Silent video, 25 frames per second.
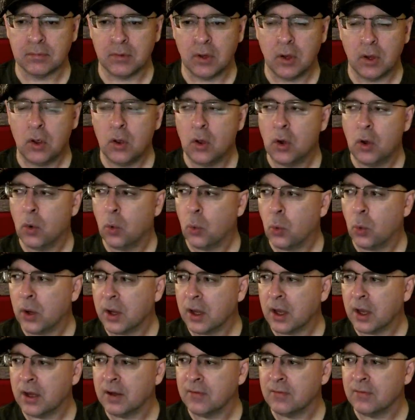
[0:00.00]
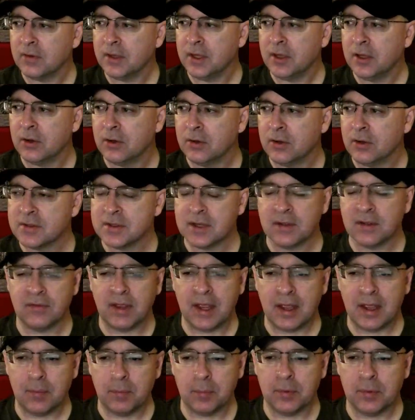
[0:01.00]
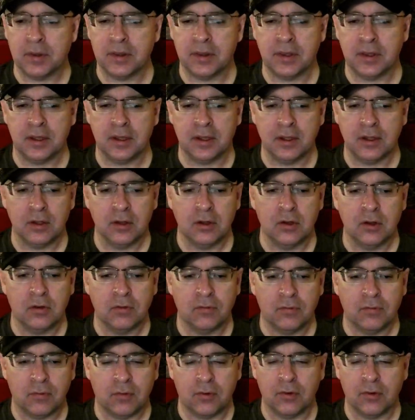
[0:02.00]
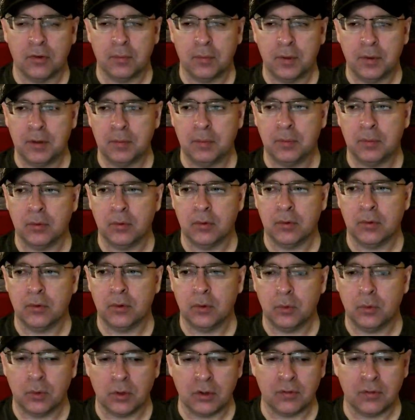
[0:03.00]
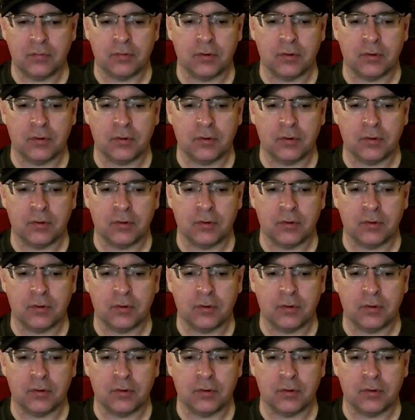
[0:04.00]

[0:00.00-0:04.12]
What kind of leader doesn't have empathy for the people who work for him?